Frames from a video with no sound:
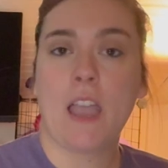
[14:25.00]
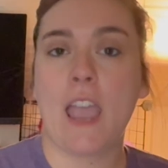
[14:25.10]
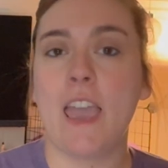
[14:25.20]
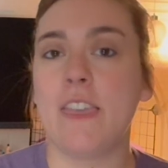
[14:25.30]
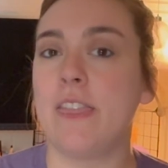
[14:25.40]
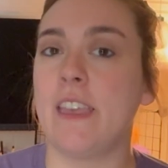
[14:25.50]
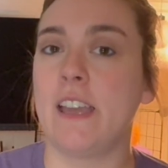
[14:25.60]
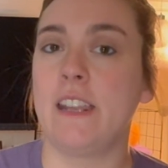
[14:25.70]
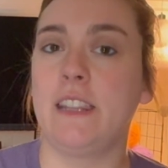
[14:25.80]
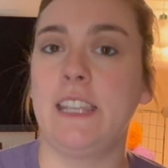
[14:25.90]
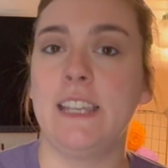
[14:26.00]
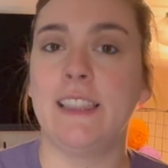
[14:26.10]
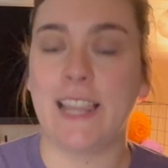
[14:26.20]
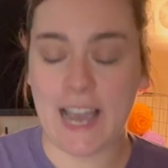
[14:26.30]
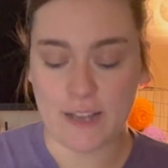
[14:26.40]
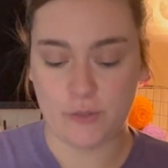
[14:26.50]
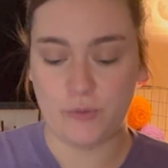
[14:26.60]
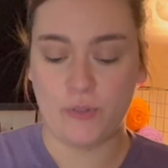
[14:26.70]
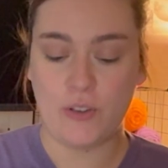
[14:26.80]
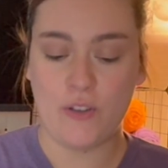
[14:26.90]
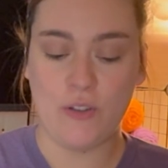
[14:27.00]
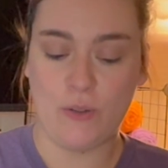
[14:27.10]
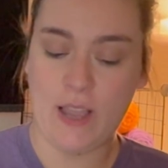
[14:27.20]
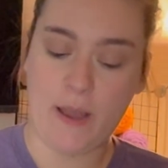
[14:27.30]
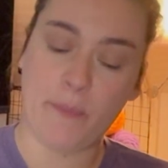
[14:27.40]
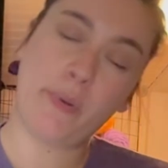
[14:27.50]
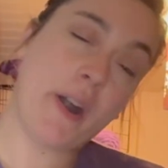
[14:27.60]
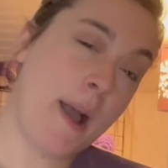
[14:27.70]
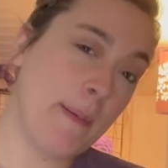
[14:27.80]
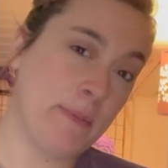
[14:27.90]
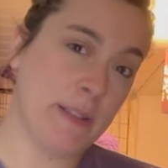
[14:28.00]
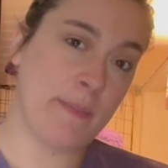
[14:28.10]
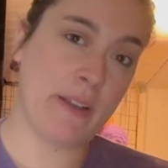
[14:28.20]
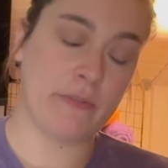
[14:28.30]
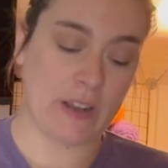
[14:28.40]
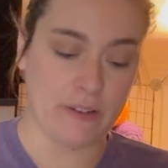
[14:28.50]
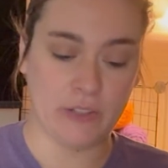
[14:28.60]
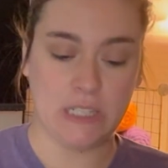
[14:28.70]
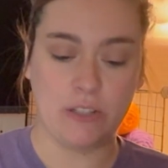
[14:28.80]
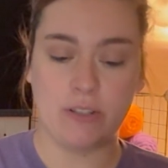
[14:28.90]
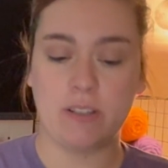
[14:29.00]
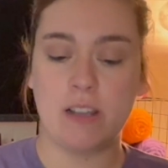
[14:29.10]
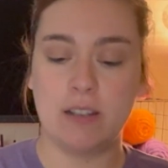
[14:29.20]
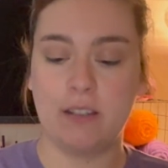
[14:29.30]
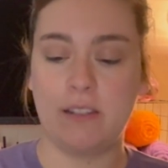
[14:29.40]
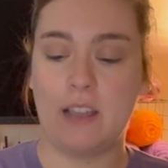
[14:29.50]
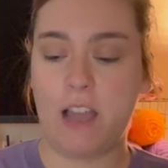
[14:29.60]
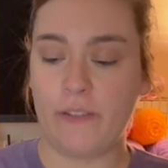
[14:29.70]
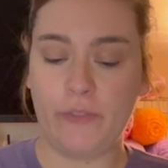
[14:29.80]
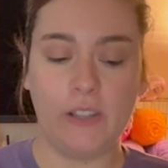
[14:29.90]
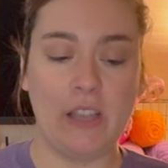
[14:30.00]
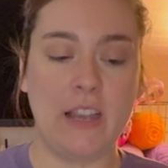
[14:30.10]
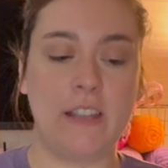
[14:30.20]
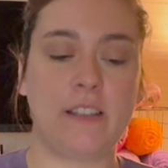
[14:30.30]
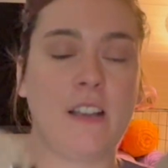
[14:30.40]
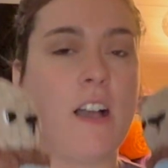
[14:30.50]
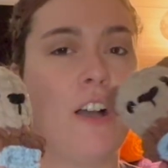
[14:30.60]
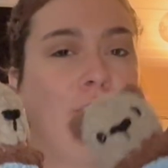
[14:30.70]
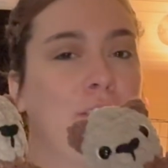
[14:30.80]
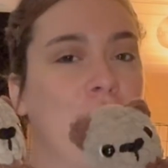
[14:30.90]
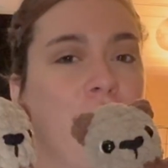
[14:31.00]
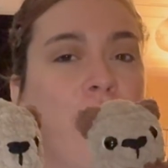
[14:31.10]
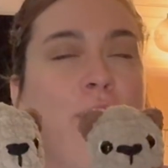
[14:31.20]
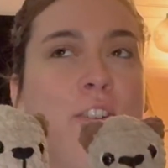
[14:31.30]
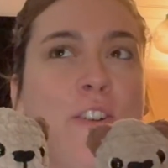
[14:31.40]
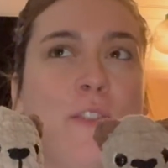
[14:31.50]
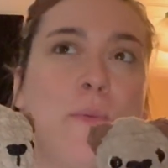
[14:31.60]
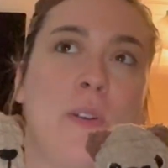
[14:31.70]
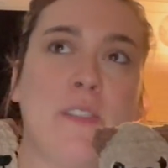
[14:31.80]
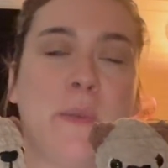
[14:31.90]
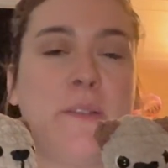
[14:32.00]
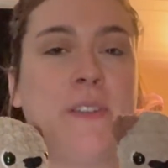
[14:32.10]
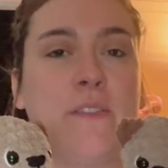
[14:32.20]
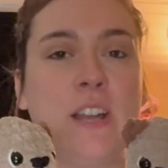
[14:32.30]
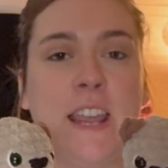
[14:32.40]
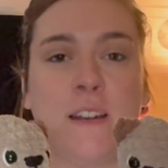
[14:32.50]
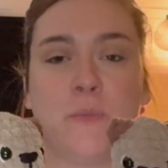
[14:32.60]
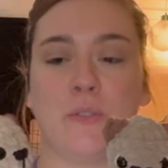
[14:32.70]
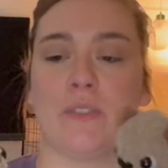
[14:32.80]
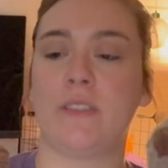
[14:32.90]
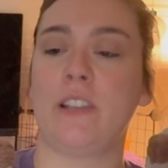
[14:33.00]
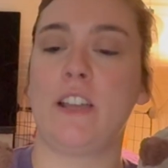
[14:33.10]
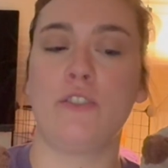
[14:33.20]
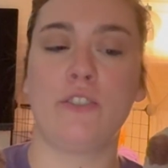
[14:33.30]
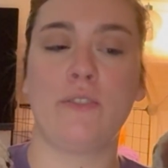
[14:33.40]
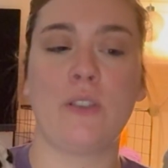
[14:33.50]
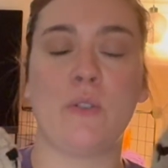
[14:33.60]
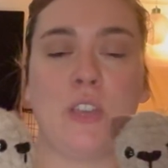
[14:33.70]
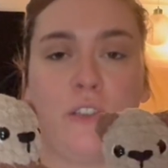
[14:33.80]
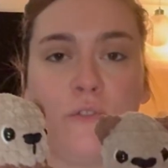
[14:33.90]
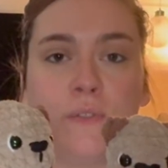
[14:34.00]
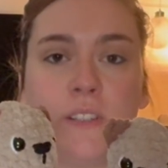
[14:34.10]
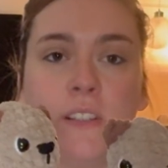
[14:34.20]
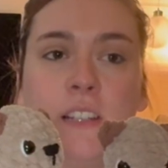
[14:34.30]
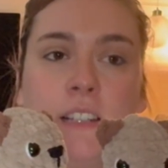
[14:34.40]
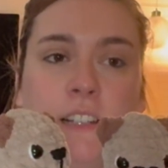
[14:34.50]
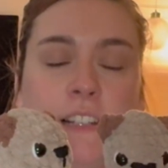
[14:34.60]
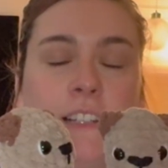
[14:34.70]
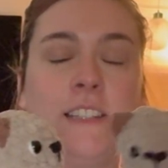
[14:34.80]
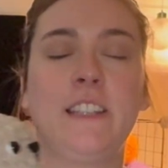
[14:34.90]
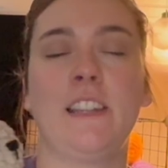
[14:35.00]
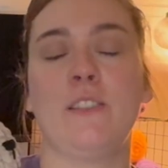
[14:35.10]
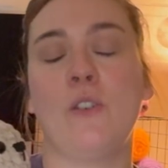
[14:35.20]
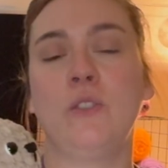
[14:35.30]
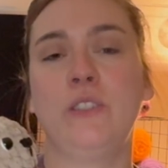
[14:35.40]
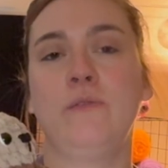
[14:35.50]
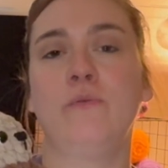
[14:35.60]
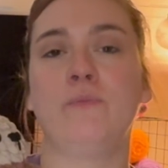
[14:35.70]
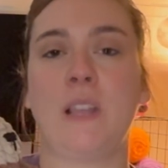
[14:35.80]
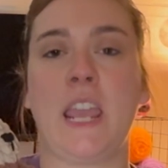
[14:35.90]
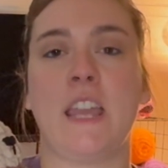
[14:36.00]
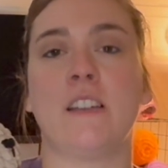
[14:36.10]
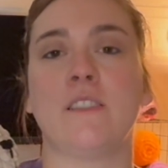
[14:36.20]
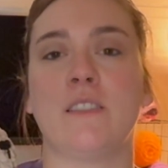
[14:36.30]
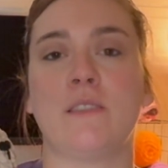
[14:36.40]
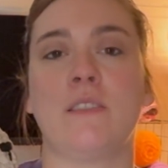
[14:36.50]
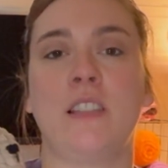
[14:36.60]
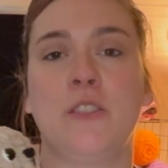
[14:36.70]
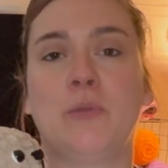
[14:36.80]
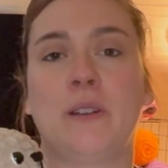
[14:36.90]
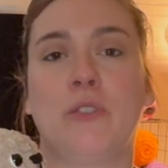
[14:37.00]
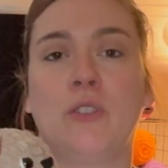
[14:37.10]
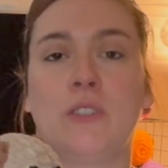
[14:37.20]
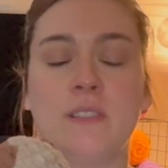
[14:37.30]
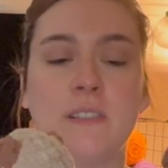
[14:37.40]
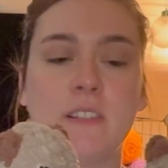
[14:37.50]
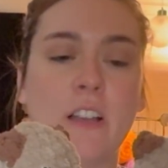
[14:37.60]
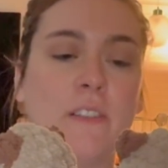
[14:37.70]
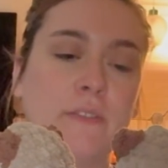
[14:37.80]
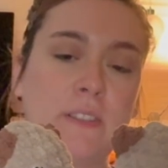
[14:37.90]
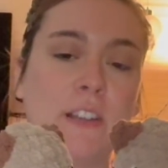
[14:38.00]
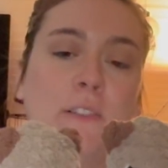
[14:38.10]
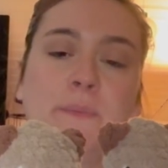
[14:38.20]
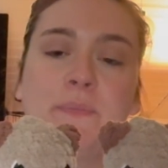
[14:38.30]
And then the last roll, and probably my favorite, just because I feel like otters are one of my favorite animals. They are just so cute. Like, they hold hands in the river and stuff. So